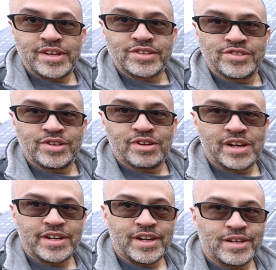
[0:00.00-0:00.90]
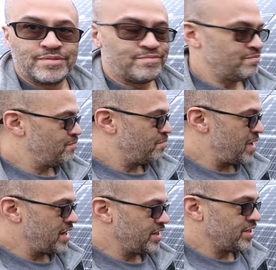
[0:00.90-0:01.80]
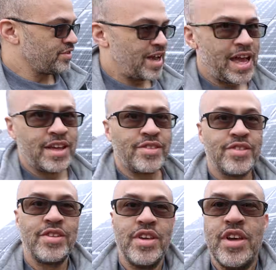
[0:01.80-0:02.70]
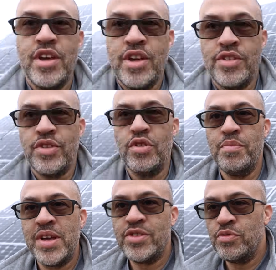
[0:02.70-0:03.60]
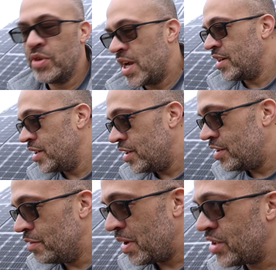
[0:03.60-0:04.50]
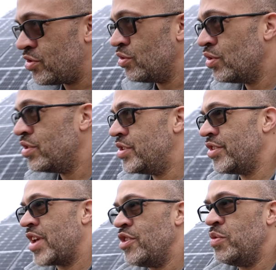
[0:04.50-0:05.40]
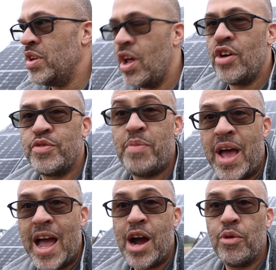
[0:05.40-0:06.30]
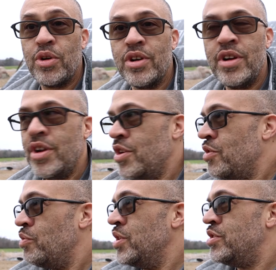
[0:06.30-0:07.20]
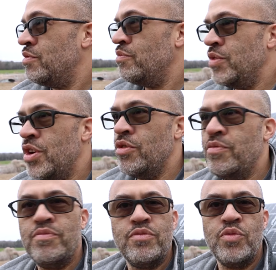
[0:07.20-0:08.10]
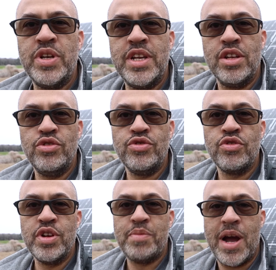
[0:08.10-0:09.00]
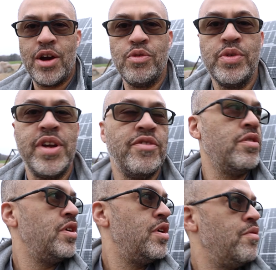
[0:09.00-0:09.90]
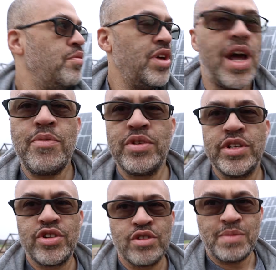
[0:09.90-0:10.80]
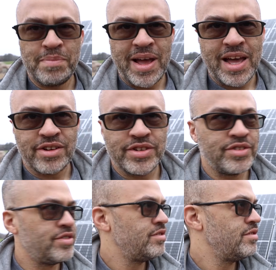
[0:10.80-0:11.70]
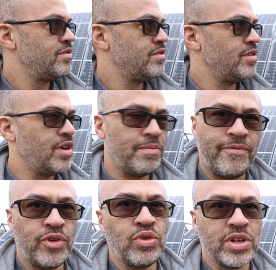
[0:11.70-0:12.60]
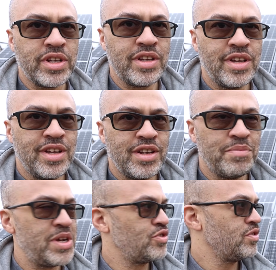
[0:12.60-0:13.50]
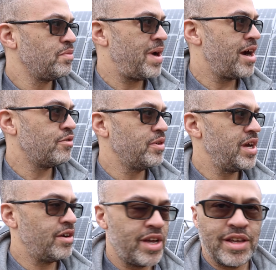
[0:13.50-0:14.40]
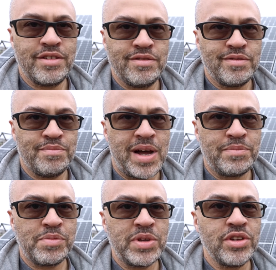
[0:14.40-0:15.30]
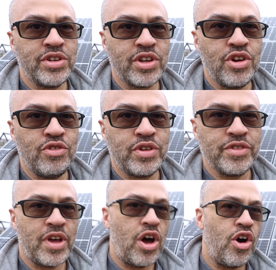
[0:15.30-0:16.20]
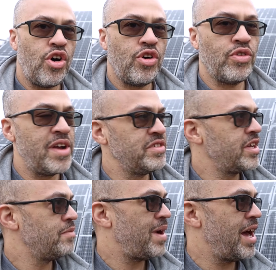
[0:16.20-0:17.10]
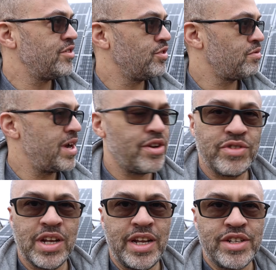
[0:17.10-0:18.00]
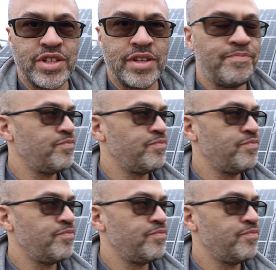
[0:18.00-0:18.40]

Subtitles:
As you can see right there, mainly just ice. So basically what I did to make sure, just in case we lost power, which, you know, we didn't lose grid power or whatever, but I wanted to charge my batteries up fully to make sure if the power went out, hey, I'm gonna be good to go, because everything in my house is ran on electric.